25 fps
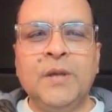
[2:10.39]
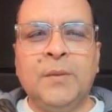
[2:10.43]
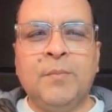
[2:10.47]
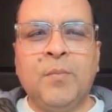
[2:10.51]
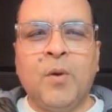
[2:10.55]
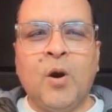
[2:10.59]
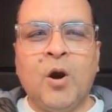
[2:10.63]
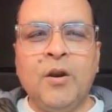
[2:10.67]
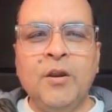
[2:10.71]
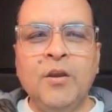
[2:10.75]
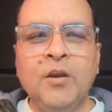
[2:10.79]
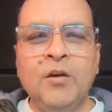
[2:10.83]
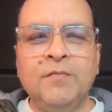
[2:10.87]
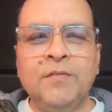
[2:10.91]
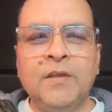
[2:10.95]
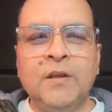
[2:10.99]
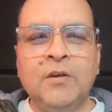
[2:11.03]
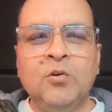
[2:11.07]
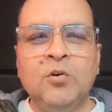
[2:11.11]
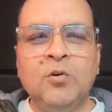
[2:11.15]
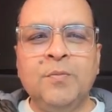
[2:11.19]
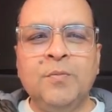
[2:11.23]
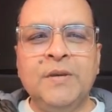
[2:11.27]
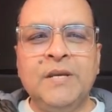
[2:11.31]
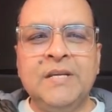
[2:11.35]
the body of the
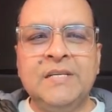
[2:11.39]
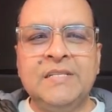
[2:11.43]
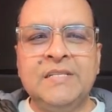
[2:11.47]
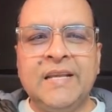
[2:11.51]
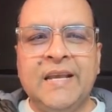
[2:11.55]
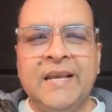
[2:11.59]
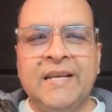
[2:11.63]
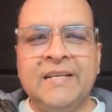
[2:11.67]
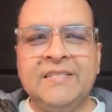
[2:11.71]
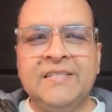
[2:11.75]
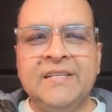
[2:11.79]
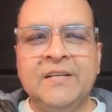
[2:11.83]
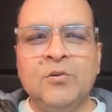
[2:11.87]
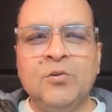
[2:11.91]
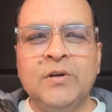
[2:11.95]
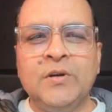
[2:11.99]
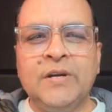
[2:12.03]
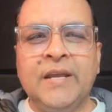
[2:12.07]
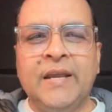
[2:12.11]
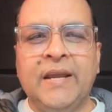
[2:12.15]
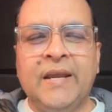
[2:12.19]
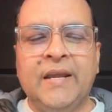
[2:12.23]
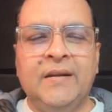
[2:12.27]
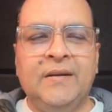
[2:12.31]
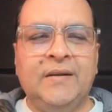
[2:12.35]
loop is
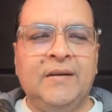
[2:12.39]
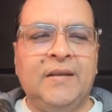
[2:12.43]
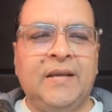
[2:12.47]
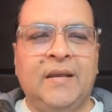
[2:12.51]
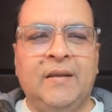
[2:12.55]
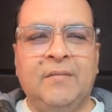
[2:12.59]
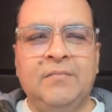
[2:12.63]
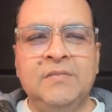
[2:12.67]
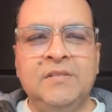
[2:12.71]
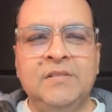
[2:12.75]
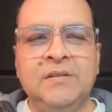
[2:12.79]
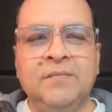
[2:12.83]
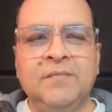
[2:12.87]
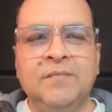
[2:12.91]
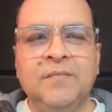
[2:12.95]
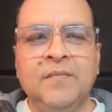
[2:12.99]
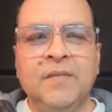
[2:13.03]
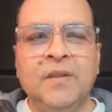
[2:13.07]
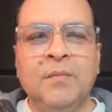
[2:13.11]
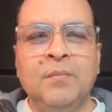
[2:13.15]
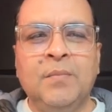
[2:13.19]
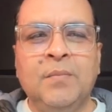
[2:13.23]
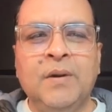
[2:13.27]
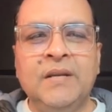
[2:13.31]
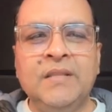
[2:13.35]
executed n times,
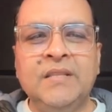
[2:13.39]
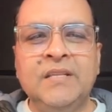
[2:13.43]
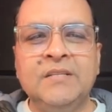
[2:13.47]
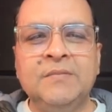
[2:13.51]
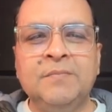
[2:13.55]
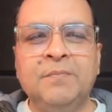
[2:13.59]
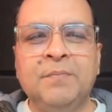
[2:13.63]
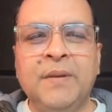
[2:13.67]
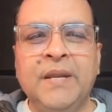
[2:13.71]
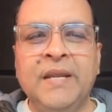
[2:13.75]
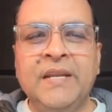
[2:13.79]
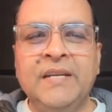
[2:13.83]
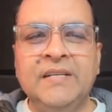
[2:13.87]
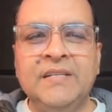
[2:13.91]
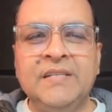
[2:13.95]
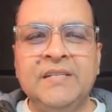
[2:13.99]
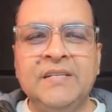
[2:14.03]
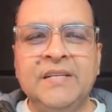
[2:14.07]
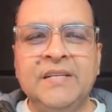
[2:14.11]
but this print